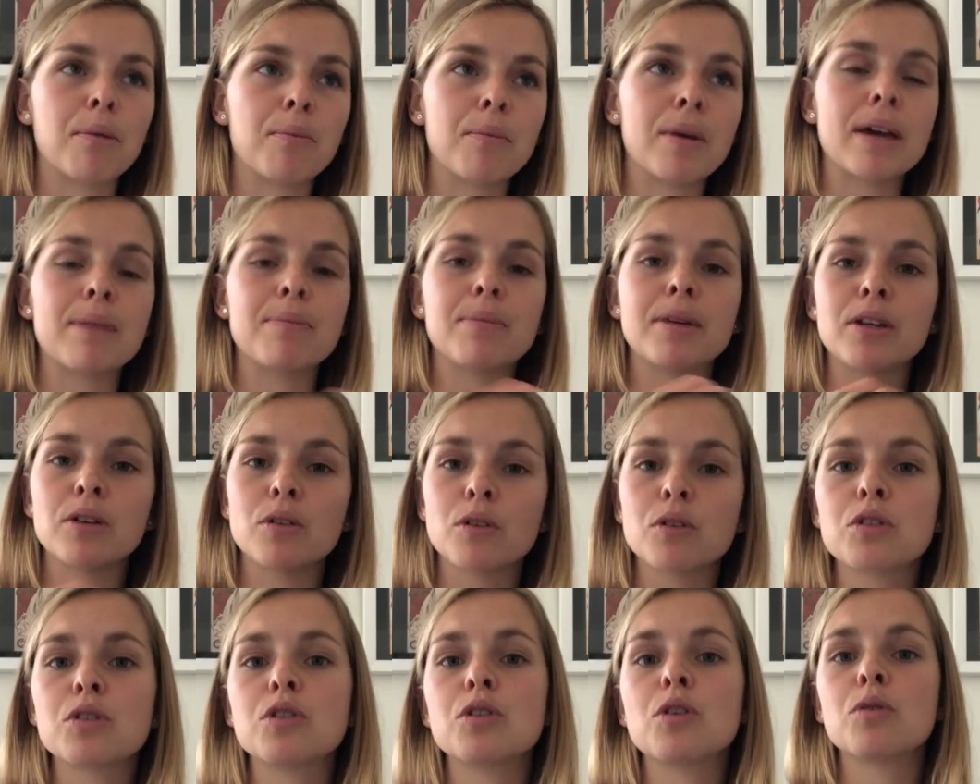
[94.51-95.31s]
maybe
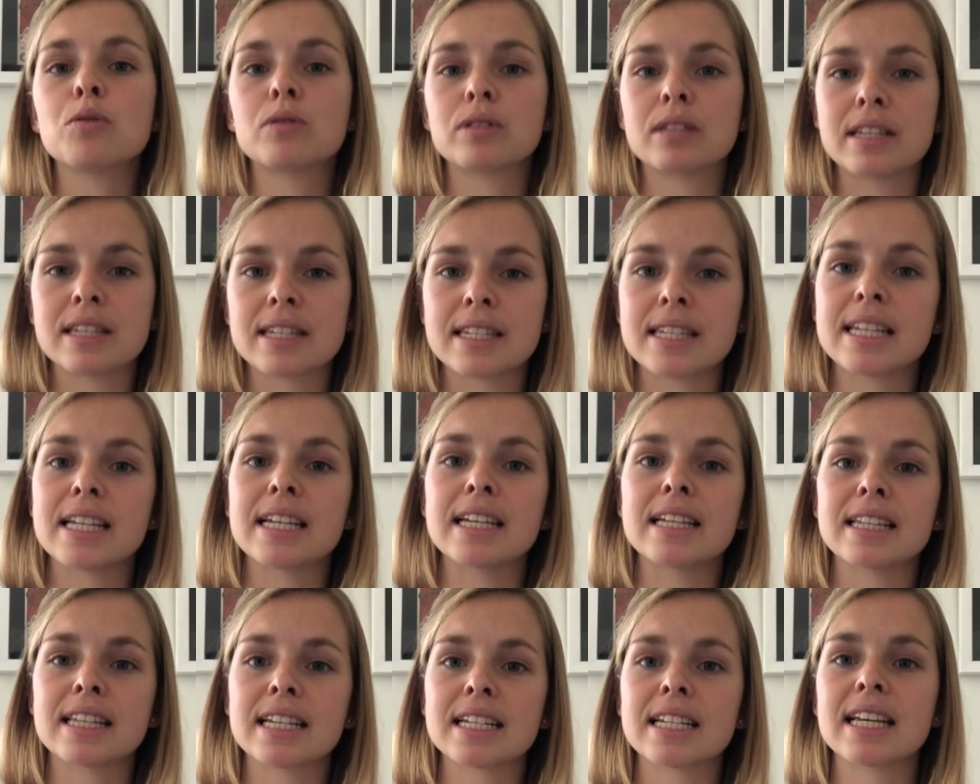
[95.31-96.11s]
not
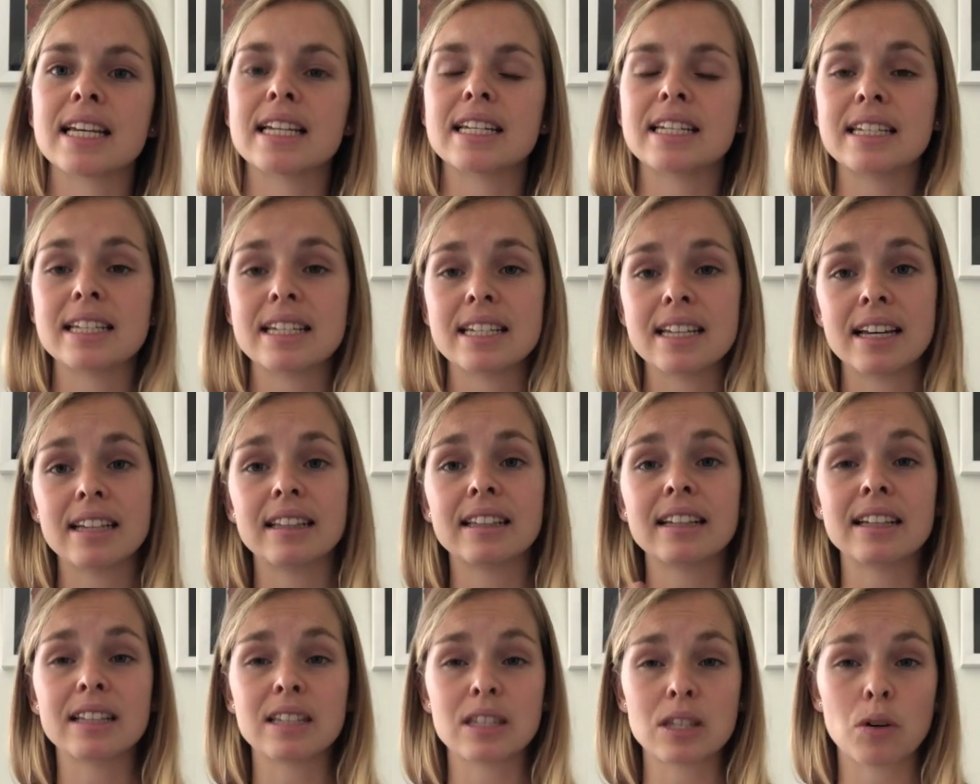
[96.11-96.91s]
noticing that at the end
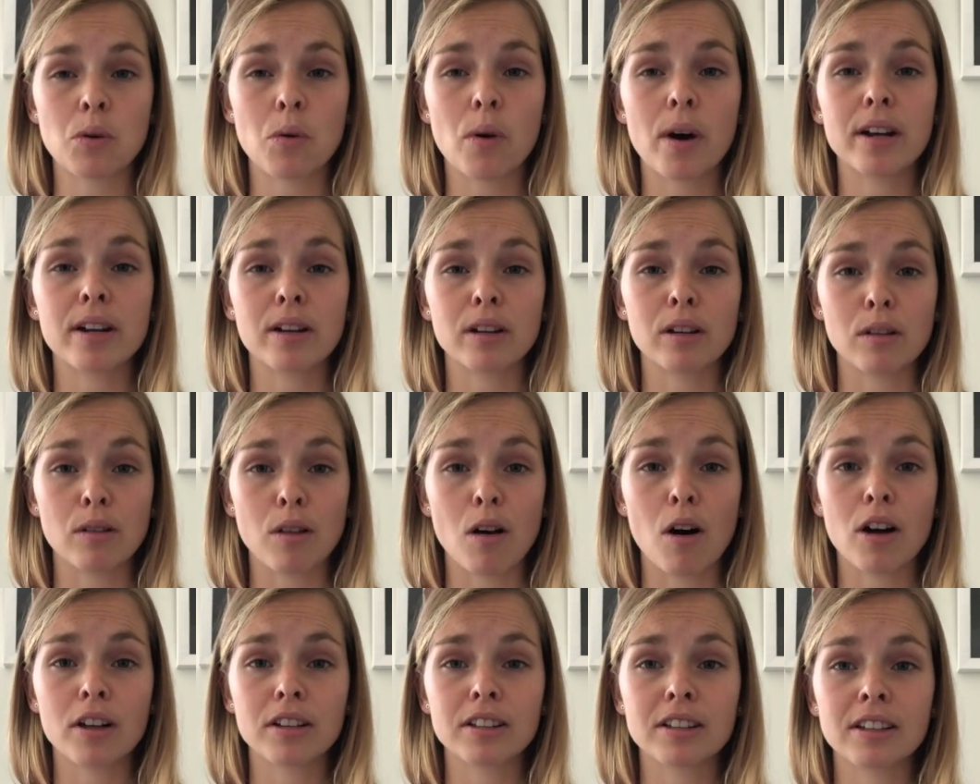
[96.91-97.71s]
it's quite a
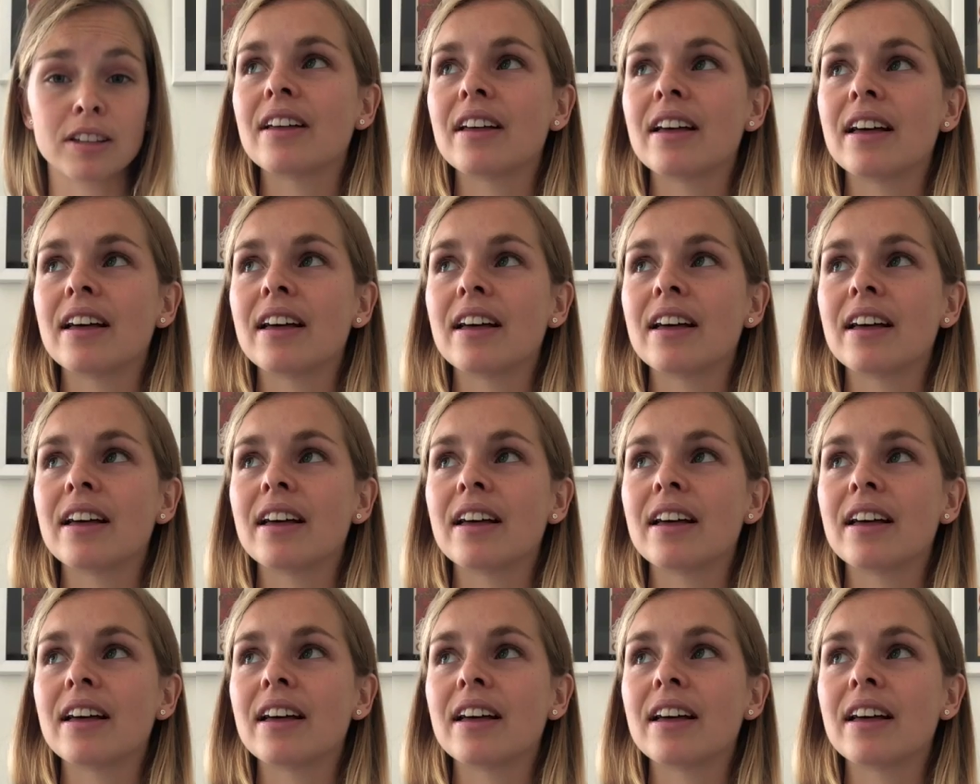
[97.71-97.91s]
lot.